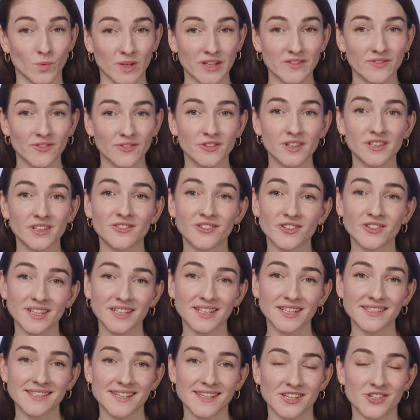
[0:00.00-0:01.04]
way for an
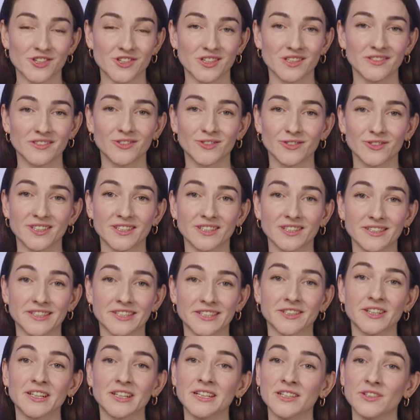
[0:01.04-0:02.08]
organization to
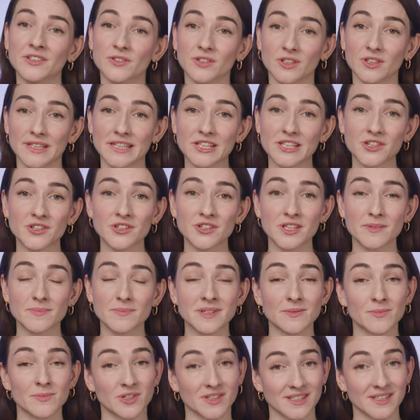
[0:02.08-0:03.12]
declare
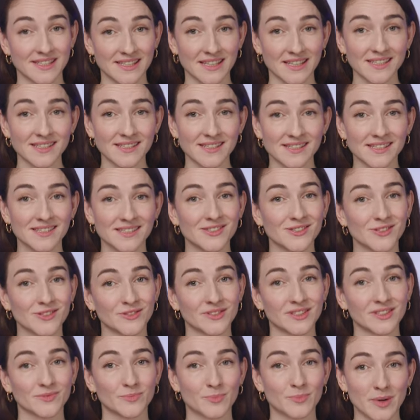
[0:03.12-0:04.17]
relationships among sites so
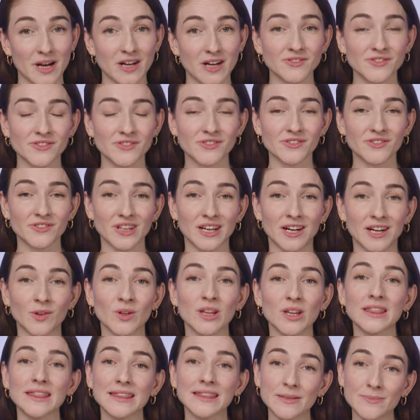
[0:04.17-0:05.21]
that browsers
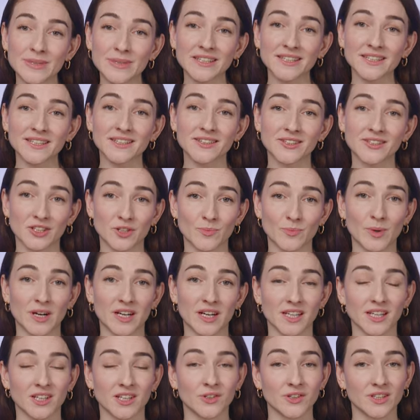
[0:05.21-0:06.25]
allow limited
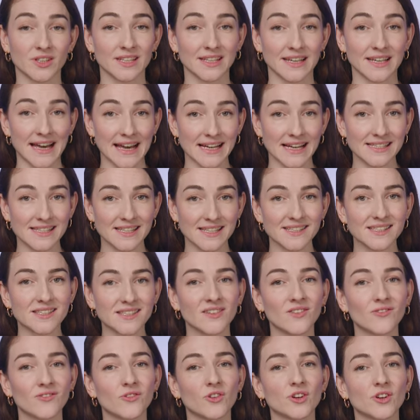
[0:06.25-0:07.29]
third-party cookie access
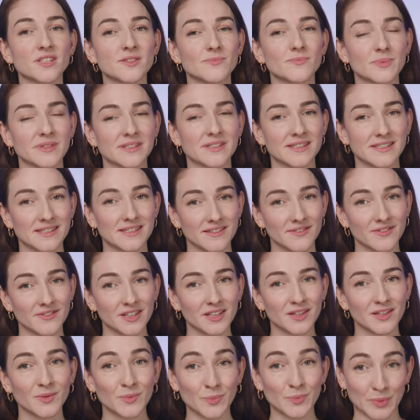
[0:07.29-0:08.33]
for
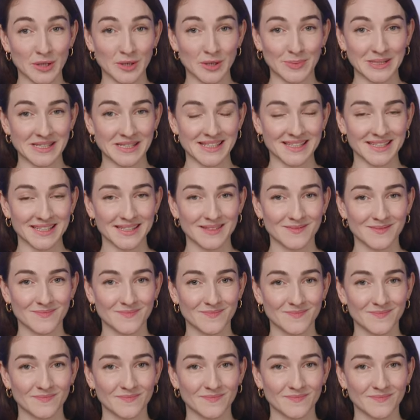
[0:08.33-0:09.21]
specific purposes.